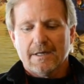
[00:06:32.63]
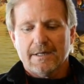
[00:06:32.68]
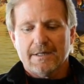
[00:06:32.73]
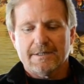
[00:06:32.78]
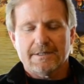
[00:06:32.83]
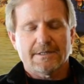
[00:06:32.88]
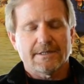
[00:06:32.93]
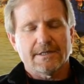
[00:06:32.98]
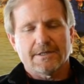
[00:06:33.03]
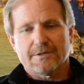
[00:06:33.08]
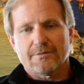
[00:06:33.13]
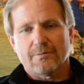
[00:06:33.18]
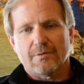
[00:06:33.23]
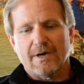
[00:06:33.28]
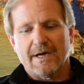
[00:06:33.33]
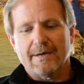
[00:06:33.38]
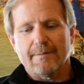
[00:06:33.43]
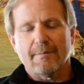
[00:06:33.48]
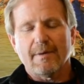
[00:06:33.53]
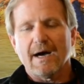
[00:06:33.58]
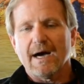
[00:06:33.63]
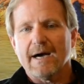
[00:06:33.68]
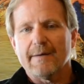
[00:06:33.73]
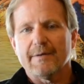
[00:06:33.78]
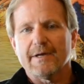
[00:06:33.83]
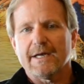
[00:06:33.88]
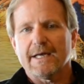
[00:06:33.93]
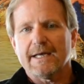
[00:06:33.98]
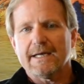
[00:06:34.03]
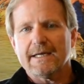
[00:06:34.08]
is this Rite
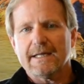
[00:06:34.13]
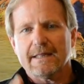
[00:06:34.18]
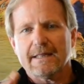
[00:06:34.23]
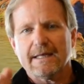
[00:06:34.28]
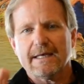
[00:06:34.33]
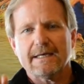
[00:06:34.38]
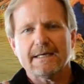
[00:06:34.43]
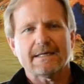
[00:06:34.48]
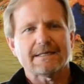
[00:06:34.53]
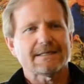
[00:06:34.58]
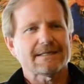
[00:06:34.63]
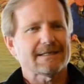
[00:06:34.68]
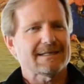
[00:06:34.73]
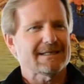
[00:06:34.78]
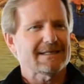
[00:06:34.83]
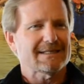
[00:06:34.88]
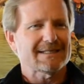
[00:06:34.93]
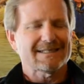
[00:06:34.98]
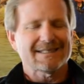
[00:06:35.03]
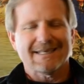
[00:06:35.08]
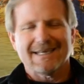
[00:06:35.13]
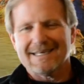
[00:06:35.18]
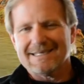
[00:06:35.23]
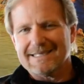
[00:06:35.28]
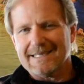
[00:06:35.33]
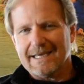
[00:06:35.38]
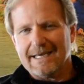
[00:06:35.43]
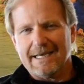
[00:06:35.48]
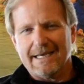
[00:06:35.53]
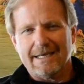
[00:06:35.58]
Bobbin anything in like a
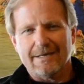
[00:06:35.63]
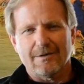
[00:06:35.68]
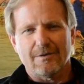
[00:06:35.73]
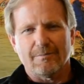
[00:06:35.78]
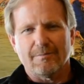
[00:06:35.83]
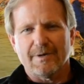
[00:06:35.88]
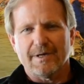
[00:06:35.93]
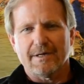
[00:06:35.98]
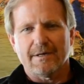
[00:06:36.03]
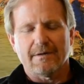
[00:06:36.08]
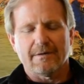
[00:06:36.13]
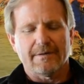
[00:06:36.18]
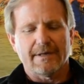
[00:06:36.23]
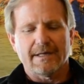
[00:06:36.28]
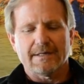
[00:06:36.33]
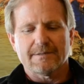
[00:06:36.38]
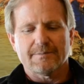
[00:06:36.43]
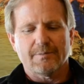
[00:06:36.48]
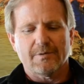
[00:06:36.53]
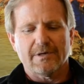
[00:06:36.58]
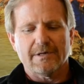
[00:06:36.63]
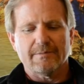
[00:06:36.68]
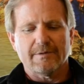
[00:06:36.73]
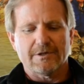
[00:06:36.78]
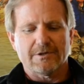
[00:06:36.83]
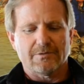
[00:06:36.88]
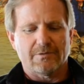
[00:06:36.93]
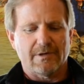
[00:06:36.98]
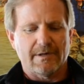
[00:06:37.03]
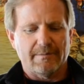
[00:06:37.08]
size 8 or bigger that's pretty
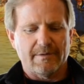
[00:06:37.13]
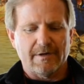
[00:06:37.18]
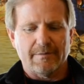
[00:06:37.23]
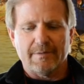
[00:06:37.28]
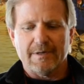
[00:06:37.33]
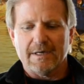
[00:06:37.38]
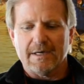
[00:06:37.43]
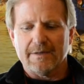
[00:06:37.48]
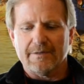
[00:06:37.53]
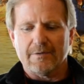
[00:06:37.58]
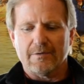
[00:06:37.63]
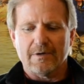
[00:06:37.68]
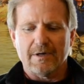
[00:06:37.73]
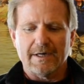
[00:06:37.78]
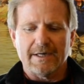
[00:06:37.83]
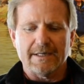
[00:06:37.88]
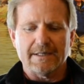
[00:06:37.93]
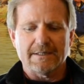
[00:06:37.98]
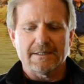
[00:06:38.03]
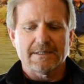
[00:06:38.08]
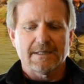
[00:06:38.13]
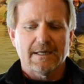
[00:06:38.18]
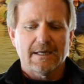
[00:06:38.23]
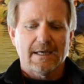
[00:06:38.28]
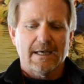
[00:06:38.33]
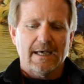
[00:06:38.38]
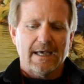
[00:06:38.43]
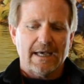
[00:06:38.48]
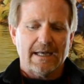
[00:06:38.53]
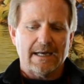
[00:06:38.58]
much where I'm going to be on the Rites
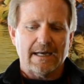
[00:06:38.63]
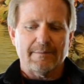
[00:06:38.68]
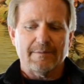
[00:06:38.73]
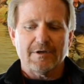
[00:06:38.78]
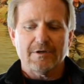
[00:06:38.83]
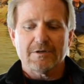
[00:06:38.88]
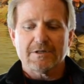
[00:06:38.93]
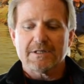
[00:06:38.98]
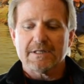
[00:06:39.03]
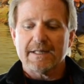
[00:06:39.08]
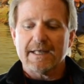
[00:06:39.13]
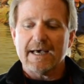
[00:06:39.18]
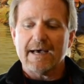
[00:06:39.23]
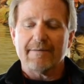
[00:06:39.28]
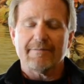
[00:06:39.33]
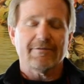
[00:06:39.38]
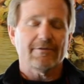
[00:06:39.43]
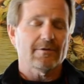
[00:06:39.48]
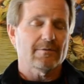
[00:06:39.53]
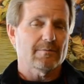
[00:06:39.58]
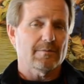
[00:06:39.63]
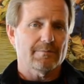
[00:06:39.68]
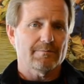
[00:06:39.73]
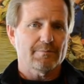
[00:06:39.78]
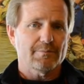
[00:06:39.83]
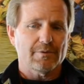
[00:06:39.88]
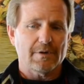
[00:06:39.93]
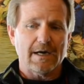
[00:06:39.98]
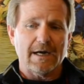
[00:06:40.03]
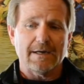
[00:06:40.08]
and I'm using that
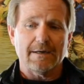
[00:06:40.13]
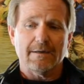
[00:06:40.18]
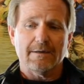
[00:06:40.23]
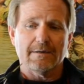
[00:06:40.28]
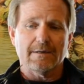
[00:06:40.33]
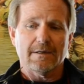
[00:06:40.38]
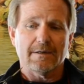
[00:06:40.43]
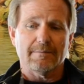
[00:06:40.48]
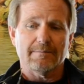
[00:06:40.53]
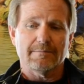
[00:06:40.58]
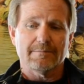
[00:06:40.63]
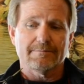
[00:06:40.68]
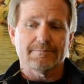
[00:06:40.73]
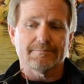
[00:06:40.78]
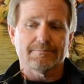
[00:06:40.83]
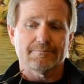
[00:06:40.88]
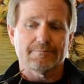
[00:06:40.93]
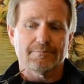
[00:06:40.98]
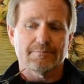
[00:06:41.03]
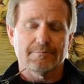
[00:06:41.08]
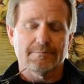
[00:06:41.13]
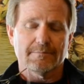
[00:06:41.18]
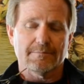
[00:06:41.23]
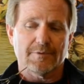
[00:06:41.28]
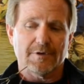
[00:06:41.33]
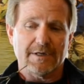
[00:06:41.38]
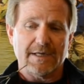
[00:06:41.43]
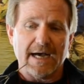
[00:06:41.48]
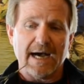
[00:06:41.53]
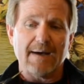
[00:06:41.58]
for, uh,
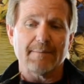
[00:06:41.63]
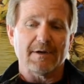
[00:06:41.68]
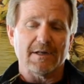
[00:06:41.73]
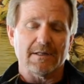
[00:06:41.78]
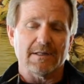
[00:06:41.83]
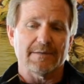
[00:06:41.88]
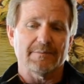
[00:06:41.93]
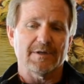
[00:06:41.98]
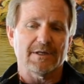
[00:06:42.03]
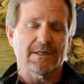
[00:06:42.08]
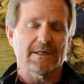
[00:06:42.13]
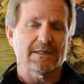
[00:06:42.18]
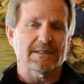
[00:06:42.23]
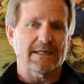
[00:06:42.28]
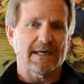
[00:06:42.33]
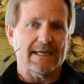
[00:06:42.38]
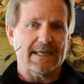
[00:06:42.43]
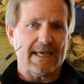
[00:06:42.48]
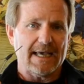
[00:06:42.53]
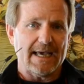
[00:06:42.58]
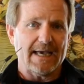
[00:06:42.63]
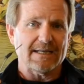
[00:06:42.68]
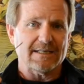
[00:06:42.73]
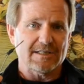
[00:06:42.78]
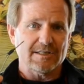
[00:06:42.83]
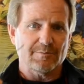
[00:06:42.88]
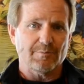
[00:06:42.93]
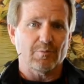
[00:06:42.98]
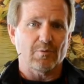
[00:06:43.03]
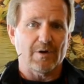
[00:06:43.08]
predominantly because I can't
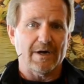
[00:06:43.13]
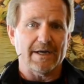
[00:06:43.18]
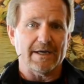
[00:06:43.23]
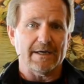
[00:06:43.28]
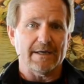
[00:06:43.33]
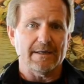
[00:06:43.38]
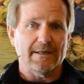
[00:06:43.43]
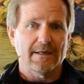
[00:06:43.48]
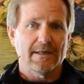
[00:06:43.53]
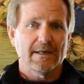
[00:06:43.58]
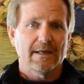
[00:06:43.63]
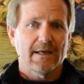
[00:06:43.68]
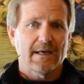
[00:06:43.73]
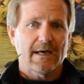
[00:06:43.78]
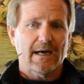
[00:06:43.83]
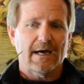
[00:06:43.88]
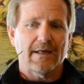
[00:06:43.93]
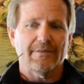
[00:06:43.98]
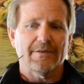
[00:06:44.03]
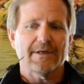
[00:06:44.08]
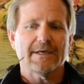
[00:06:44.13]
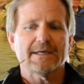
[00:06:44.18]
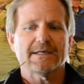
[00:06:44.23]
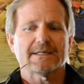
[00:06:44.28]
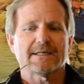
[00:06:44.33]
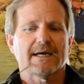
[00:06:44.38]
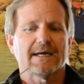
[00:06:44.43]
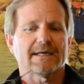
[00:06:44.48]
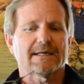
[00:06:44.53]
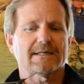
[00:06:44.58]
spring it on
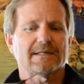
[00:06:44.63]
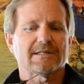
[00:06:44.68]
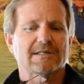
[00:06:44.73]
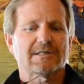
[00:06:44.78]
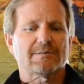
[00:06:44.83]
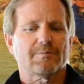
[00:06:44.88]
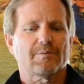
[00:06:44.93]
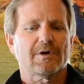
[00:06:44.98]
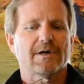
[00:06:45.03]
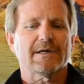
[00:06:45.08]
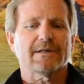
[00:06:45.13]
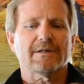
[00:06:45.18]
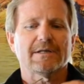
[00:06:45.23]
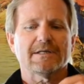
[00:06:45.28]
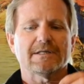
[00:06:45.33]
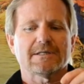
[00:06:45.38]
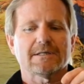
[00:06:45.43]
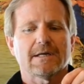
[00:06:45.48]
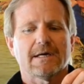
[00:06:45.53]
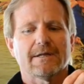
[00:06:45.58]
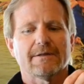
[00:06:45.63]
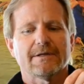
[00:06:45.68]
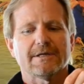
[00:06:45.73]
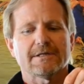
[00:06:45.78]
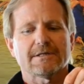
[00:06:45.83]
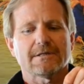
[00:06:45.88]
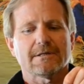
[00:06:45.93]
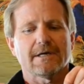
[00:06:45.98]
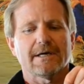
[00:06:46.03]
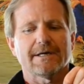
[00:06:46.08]
these I can spring these on
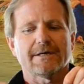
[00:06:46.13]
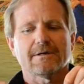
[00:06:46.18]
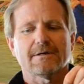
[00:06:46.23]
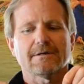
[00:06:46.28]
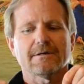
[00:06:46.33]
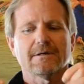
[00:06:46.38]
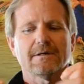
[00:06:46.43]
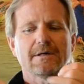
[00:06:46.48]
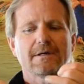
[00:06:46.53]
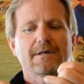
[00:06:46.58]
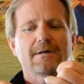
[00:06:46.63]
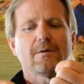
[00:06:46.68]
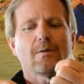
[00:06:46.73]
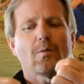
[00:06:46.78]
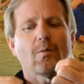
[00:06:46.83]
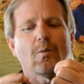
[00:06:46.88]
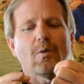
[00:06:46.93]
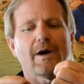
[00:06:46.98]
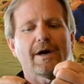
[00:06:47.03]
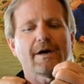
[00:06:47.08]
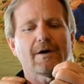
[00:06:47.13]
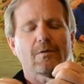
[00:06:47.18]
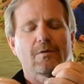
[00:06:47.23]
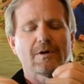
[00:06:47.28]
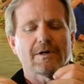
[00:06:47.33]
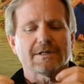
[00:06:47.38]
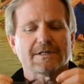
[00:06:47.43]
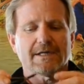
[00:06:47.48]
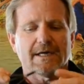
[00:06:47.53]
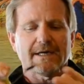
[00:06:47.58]
these lighter wire
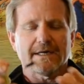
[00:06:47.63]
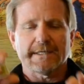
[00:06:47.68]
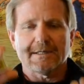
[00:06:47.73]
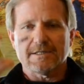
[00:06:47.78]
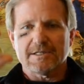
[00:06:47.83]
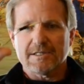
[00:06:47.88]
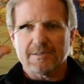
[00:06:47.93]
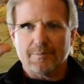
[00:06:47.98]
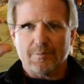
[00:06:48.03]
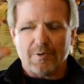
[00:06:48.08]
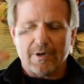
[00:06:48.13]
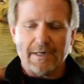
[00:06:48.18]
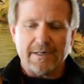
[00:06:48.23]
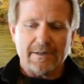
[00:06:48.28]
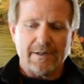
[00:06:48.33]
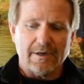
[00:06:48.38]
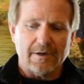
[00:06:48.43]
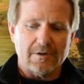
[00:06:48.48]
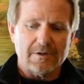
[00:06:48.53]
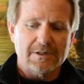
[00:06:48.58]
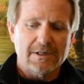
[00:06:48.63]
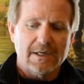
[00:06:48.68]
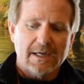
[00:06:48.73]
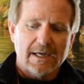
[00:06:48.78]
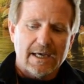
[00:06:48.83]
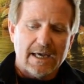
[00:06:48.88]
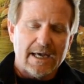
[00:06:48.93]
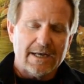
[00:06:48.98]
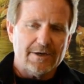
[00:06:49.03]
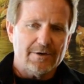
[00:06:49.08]
ones I can spring those
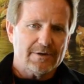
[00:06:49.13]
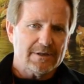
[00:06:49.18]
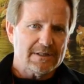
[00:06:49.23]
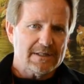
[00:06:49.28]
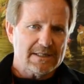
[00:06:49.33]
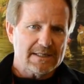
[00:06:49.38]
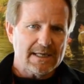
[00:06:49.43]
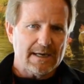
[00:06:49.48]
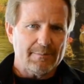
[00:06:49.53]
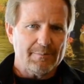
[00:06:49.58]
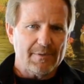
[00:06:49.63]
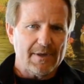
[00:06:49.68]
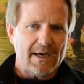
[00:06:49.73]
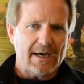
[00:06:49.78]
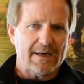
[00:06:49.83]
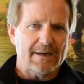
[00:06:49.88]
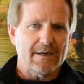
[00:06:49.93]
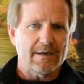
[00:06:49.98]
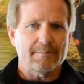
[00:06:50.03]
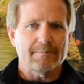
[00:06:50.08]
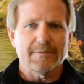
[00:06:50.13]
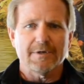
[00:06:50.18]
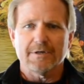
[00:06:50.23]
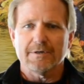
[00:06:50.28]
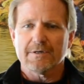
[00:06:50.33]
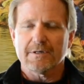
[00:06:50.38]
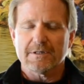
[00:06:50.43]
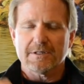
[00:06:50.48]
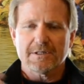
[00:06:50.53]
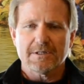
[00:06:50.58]
and you can step that up but
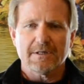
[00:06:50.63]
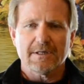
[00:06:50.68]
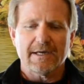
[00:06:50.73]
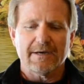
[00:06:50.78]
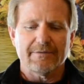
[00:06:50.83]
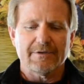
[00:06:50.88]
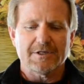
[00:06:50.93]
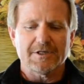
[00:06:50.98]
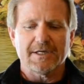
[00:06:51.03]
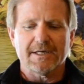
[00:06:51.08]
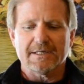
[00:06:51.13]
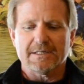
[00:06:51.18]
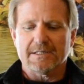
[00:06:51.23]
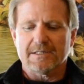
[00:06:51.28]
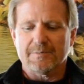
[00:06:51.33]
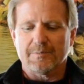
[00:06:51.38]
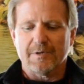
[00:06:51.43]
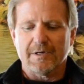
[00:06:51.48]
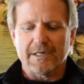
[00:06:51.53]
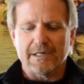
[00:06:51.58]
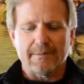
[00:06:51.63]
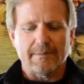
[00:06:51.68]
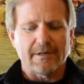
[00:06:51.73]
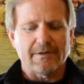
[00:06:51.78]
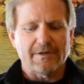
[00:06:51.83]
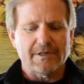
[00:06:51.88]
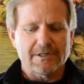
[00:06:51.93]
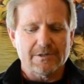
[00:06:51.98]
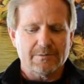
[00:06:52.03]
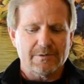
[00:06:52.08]
you can still have the chance of springing them
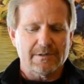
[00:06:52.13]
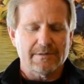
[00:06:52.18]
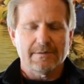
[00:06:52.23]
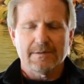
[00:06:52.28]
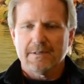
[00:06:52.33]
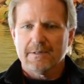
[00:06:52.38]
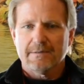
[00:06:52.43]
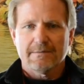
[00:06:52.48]
on this one